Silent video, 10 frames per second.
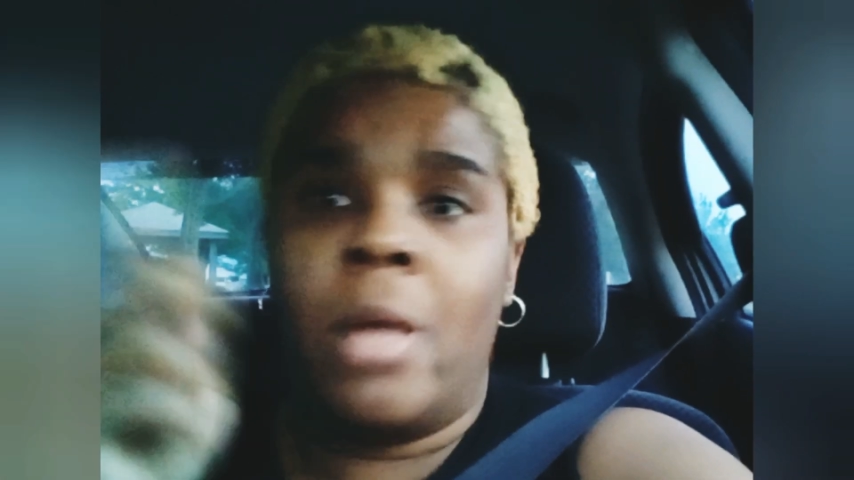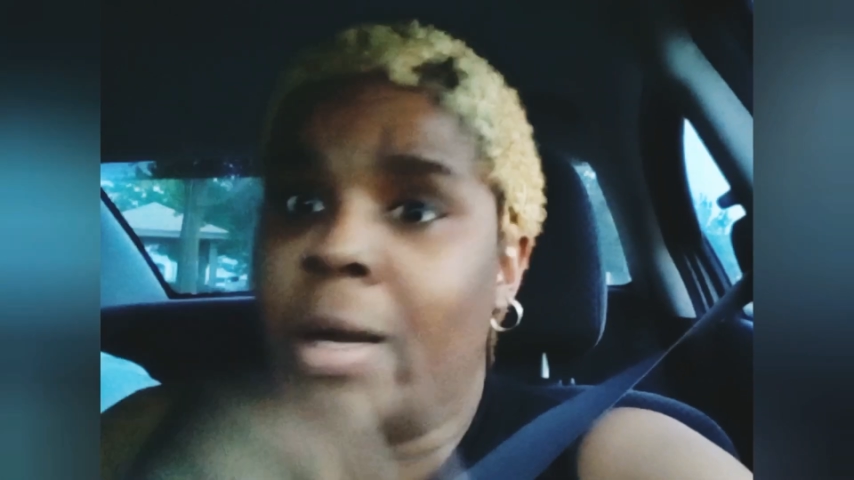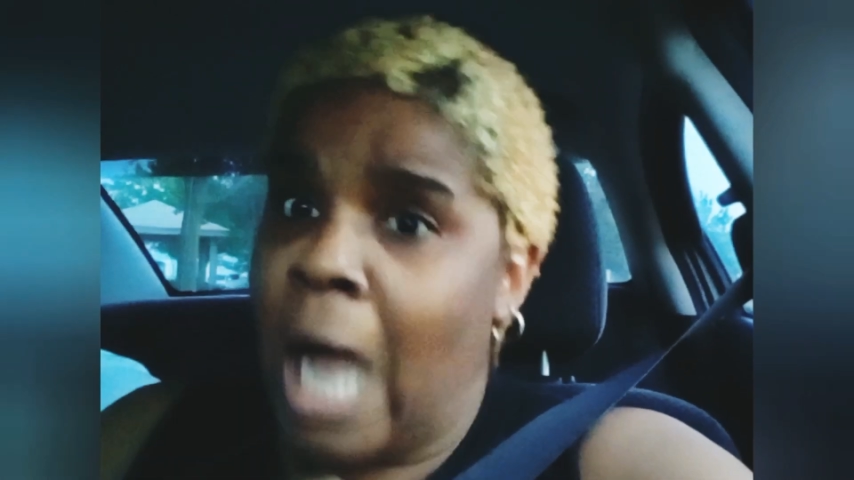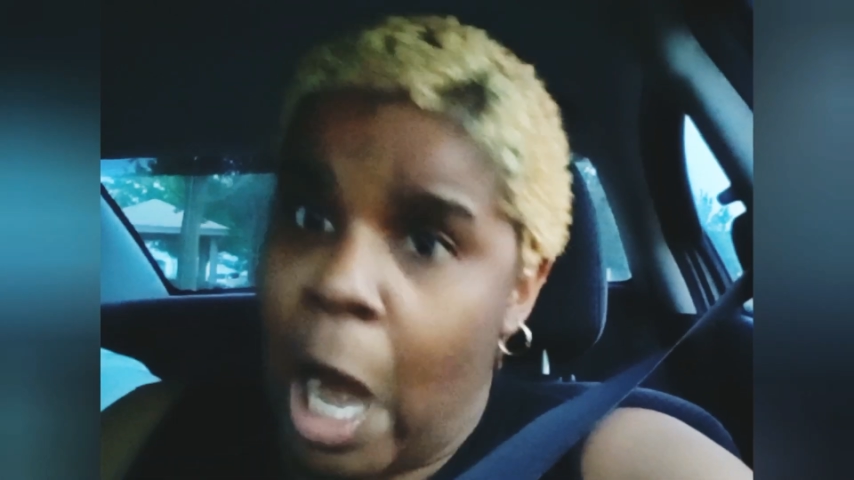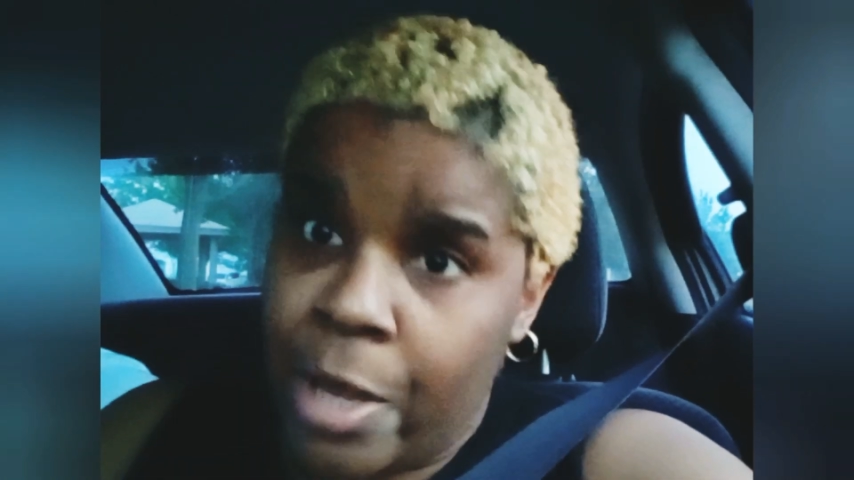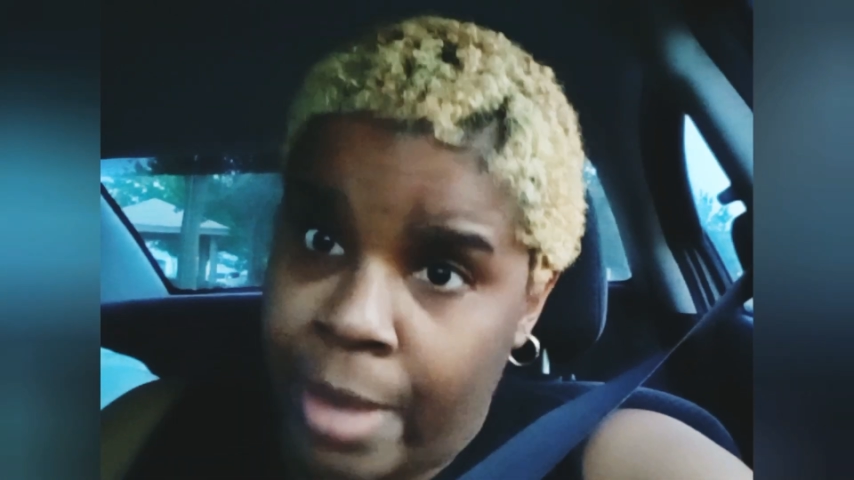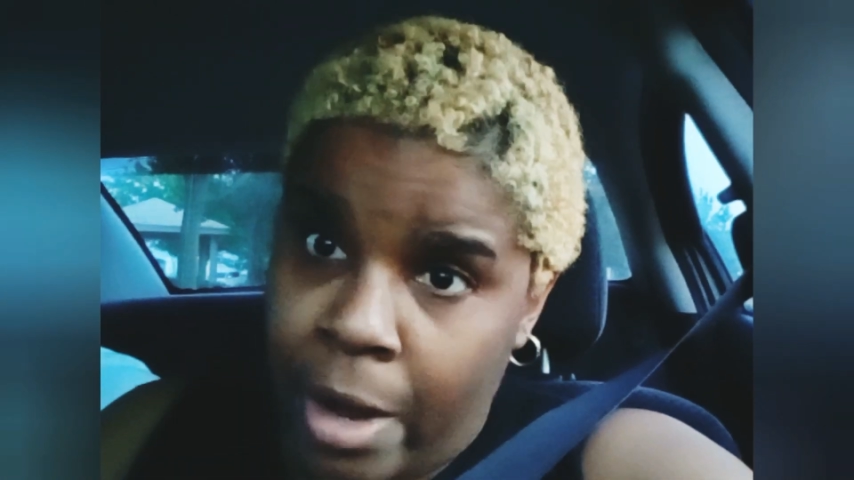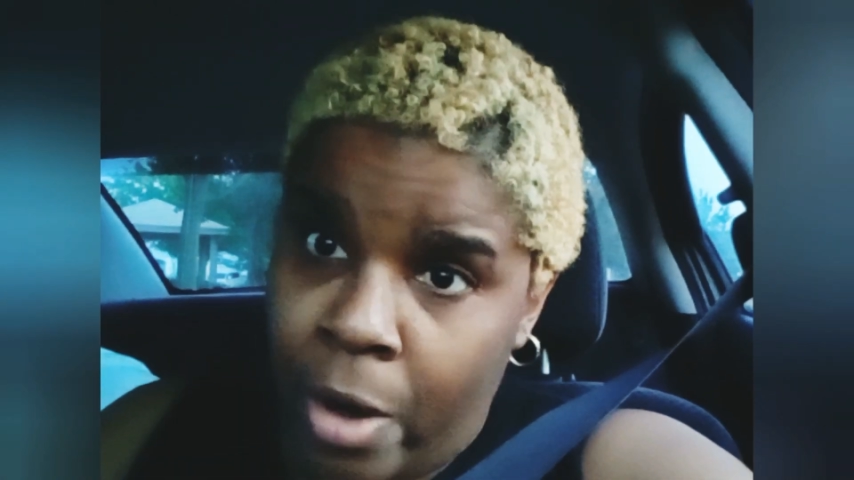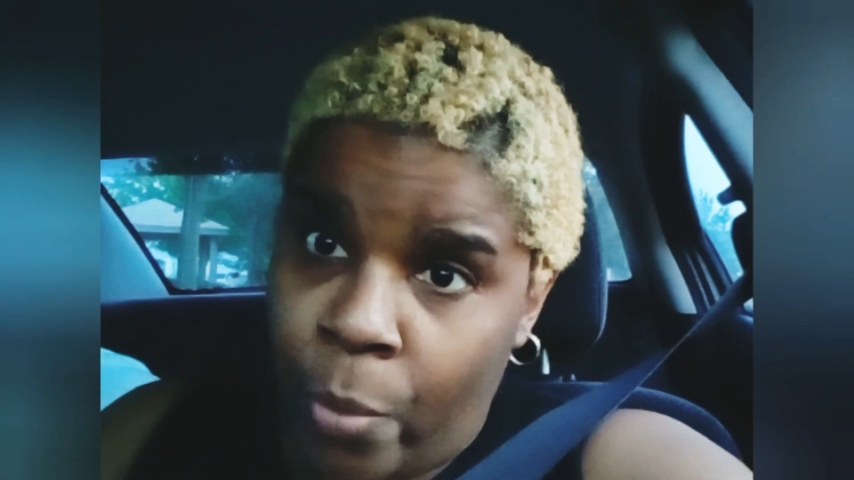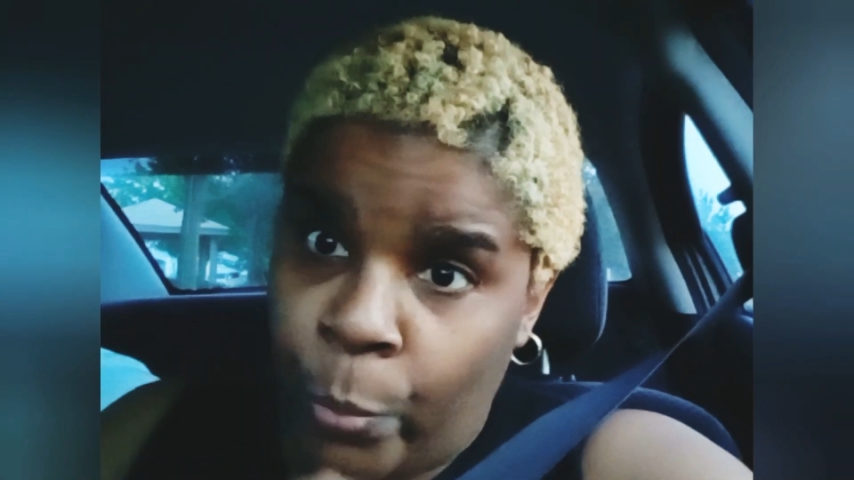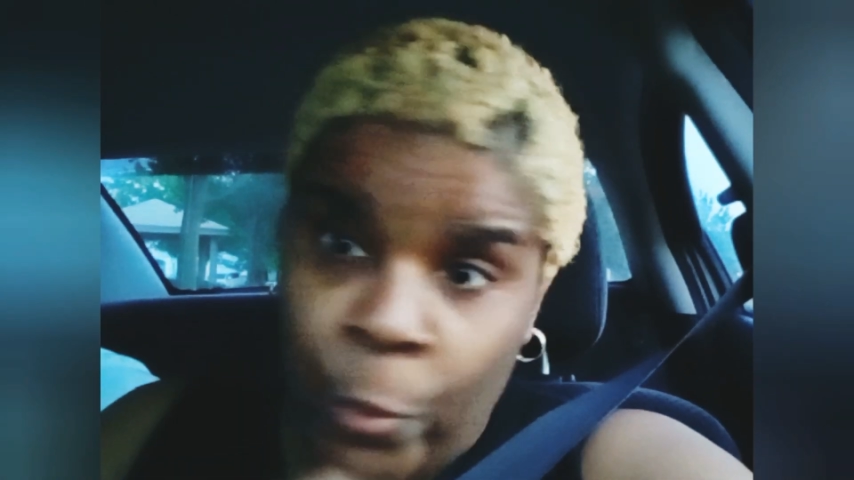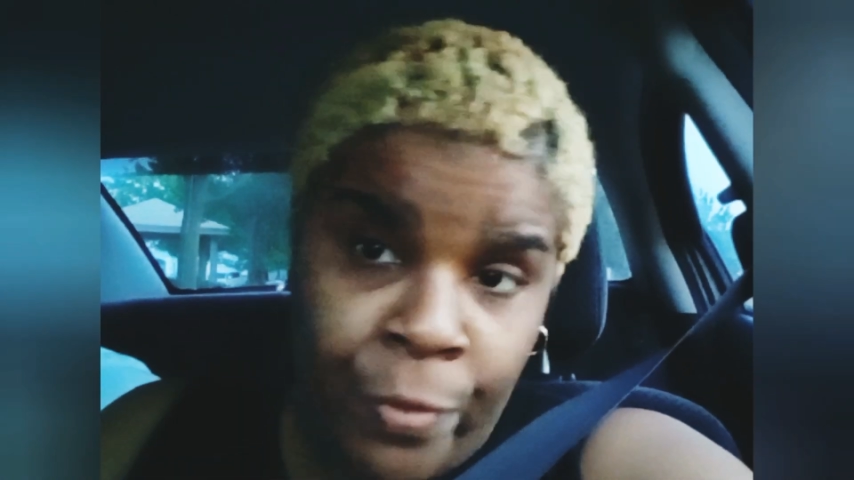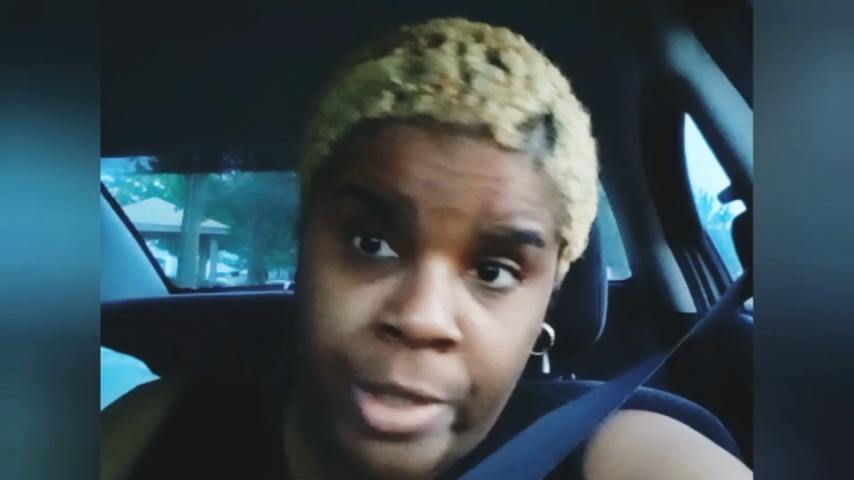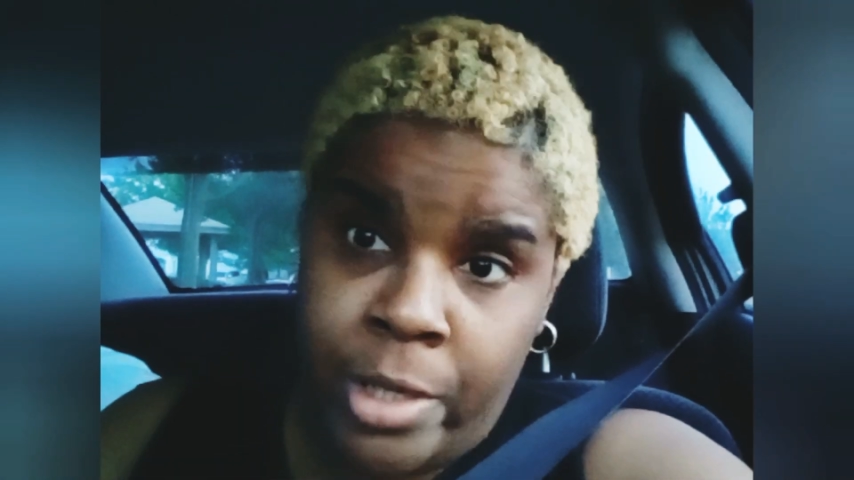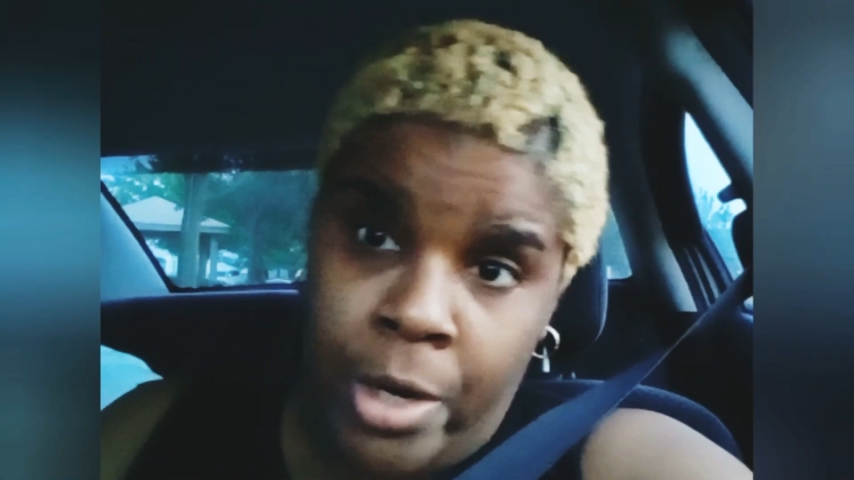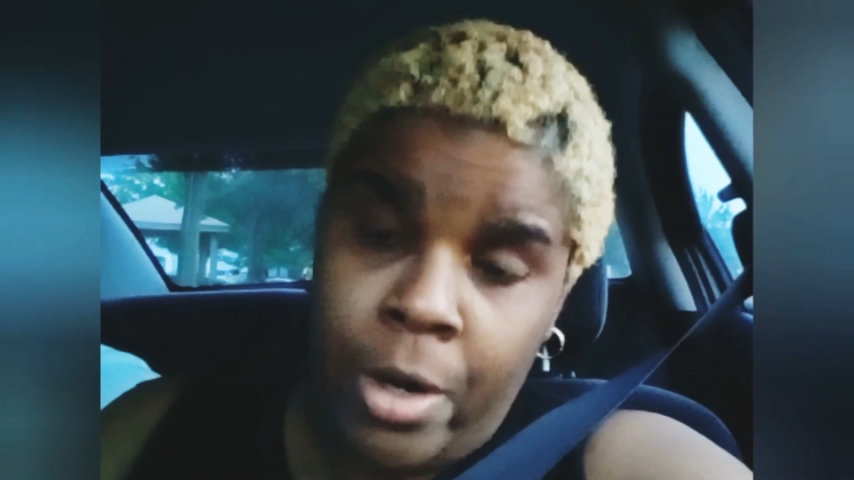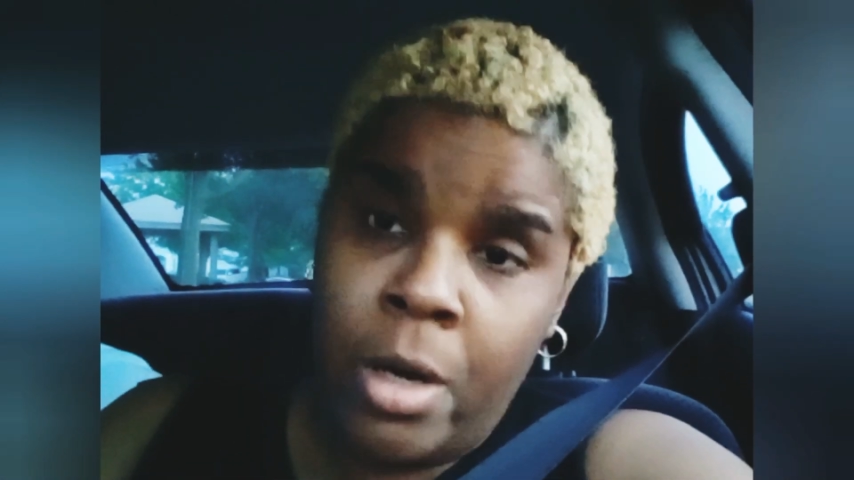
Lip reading: a guy there roofies her,